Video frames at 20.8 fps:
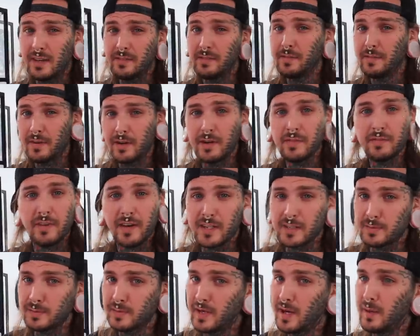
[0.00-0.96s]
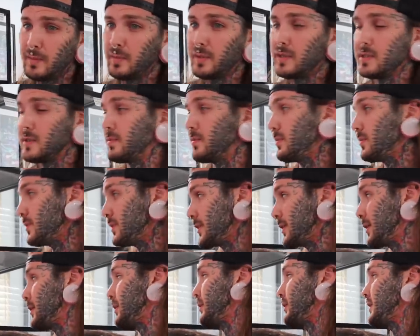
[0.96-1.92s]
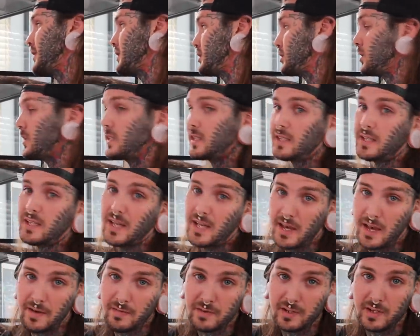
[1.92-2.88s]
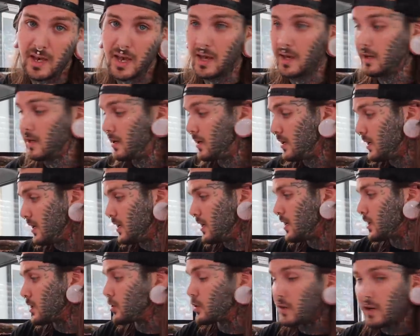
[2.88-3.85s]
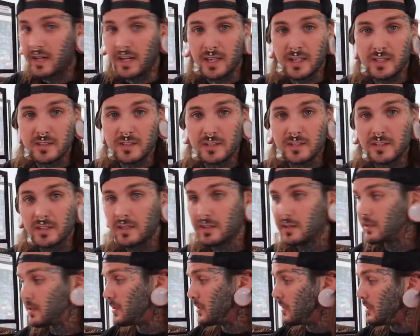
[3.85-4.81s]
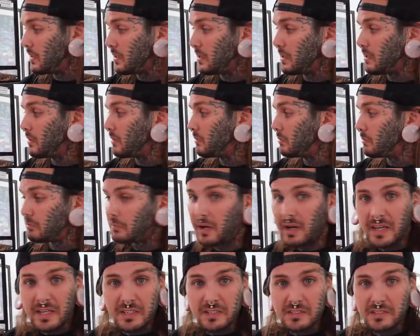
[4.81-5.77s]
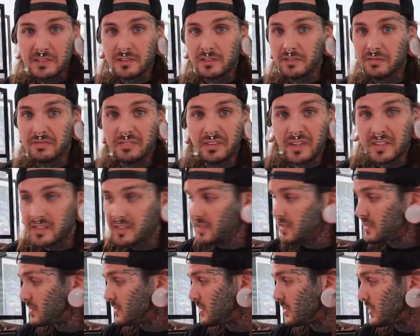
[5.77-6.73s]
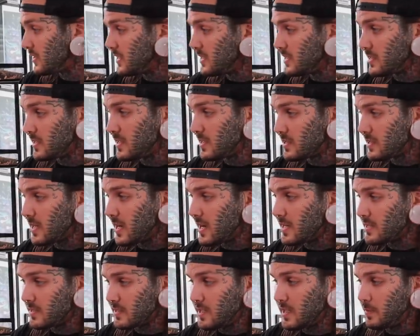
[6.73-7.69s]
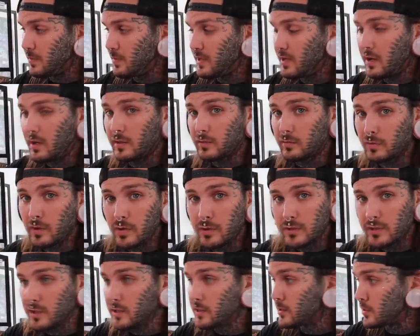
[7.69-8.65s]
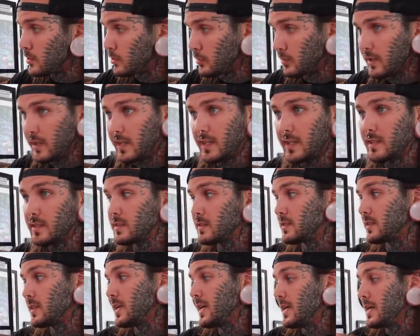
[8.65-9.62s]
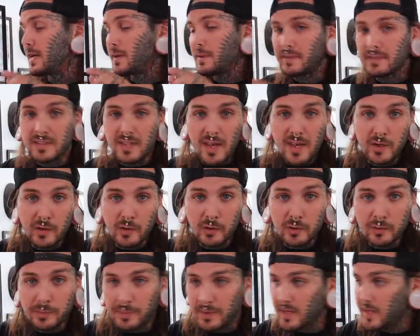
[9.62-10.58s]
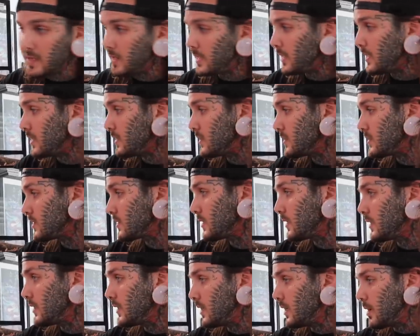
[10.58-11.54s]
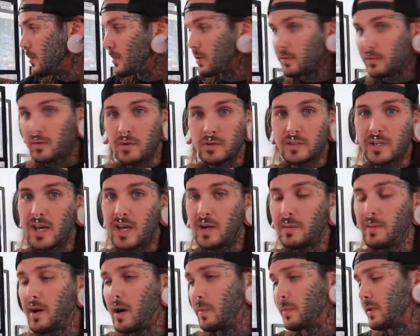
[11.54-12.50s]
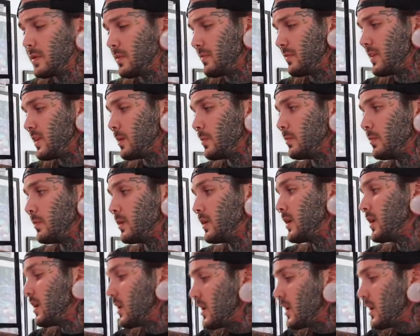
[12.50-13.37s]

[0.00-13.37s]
have a very fast metabolism, so they should eat every day. Crickets, mice, fuzzies. This guy's gonna be on roaches, crickets, day-old pinkies. I'm gonna rotate them out. I'm gonna feed them